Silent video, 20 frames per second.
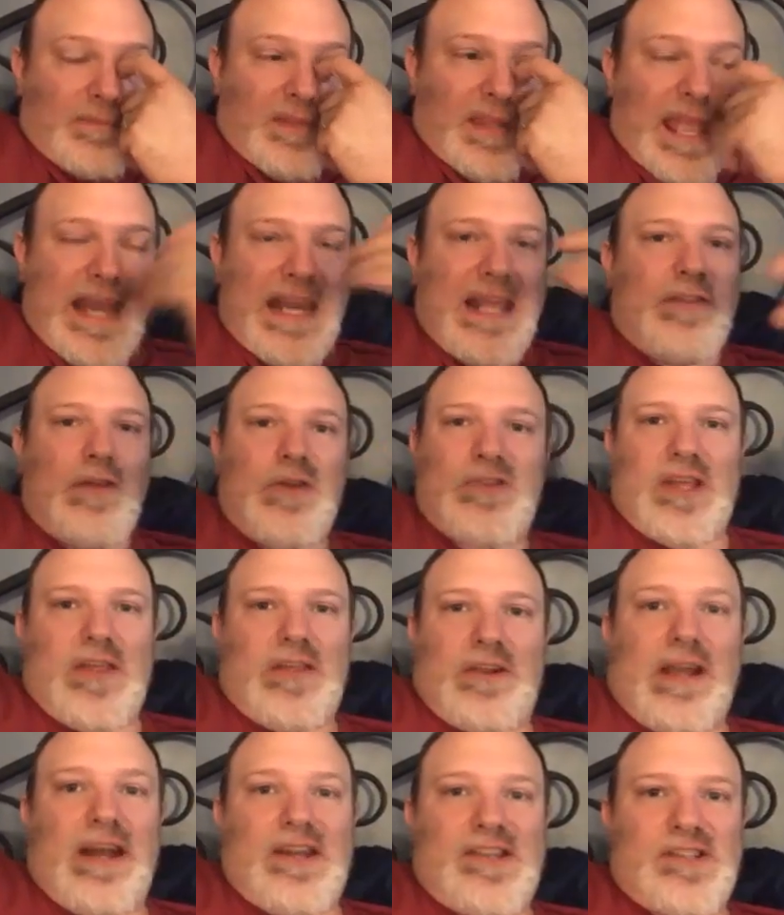any of those
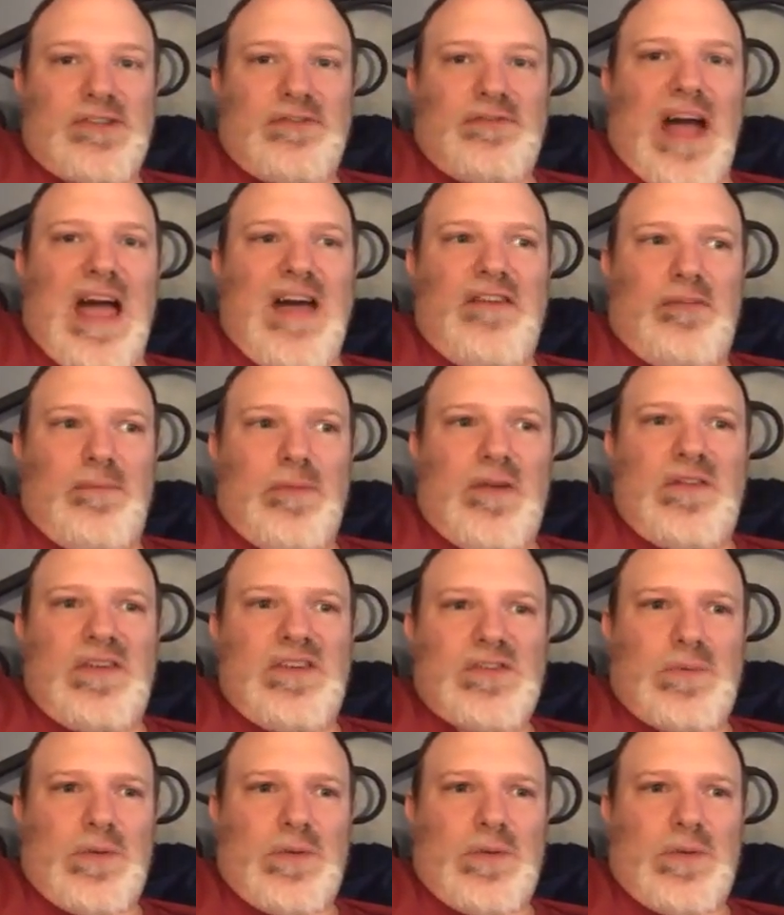other kind of survival movies